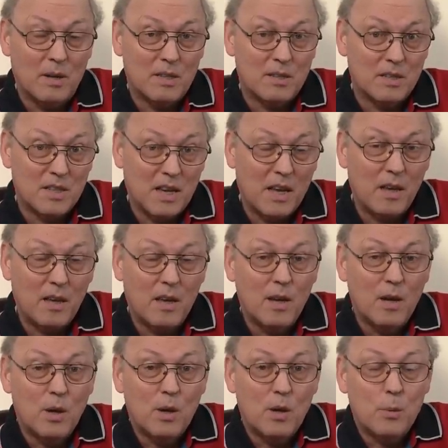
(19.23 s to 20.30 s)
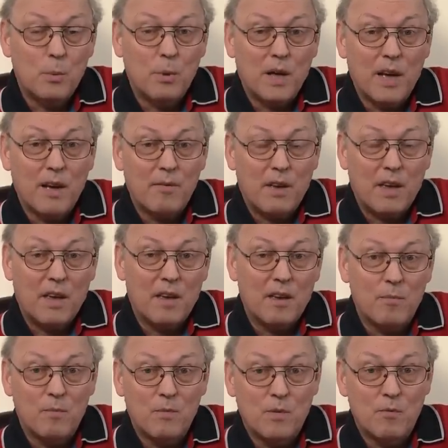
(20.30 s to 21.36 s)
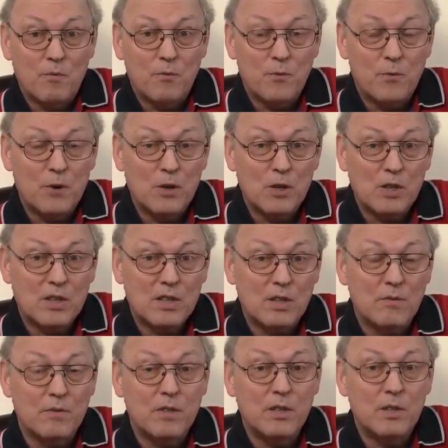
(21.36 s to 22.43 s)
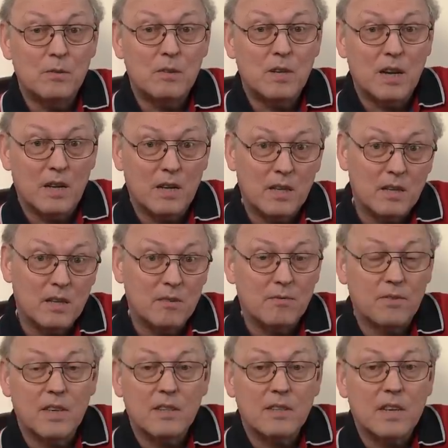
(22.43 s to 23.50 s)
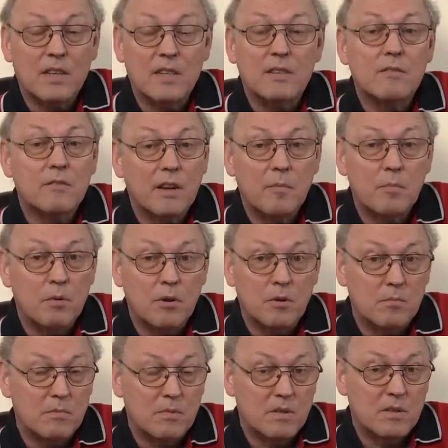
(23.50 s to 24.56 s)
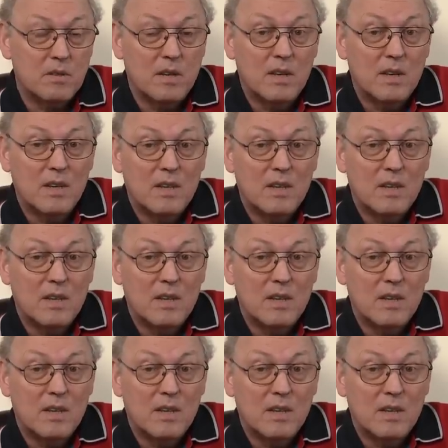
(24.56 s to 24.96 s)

And today we have a first of a new kind of Kentucky straight bourbons.